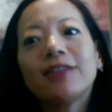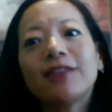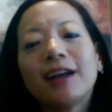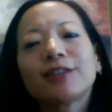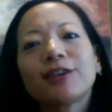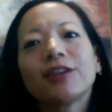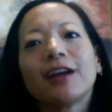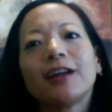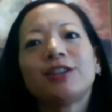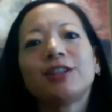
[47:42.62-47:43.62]
that's her
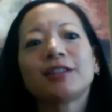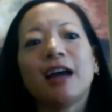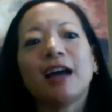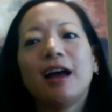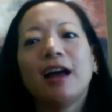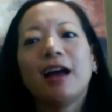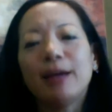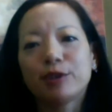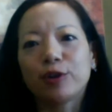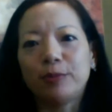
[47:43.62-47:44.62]
line. She says,
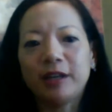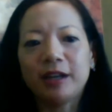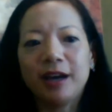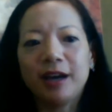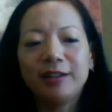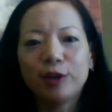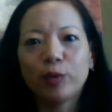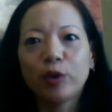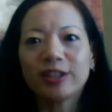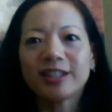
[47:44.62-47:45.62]
I'm Scorpina,
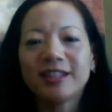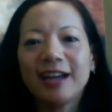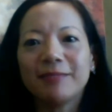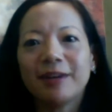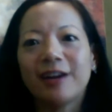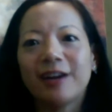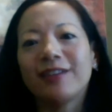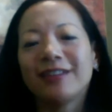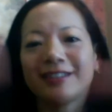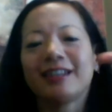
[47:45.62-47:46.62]
your worst nightmare, and
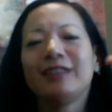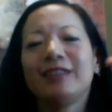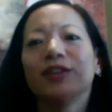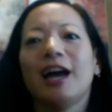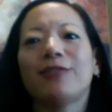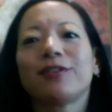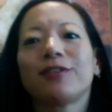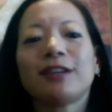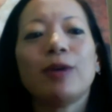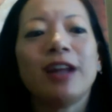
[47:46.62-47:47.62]
then does the evil laugh.
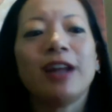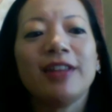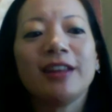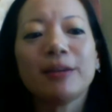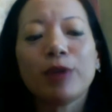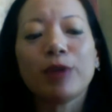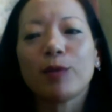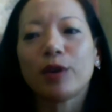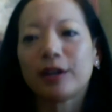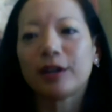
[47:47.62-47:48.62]
Because I think they probably
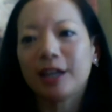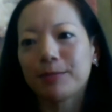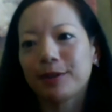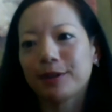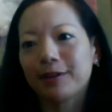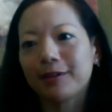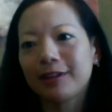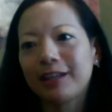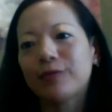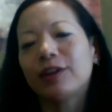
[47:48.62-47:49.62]
wanted to keep the
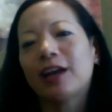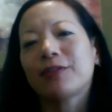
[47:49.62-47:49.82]
evil laugh